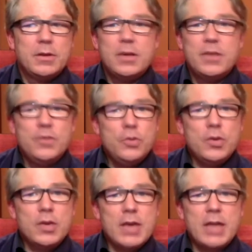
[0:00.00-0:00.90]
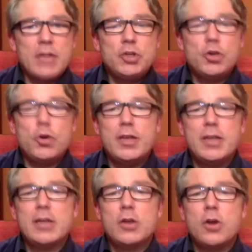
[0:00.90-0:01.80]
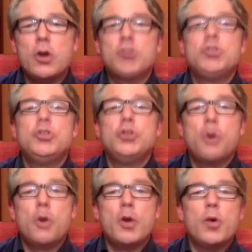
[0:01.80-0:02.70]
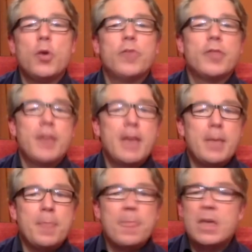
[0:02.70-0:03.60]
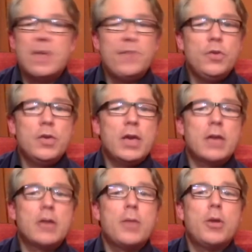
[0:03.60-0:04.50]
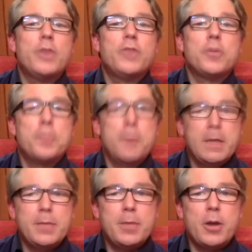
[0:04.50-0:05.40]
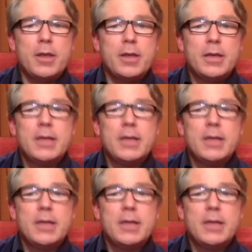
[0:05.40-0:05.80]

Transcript: If you can't join in God's joy over them, if you can't come out of your pity party,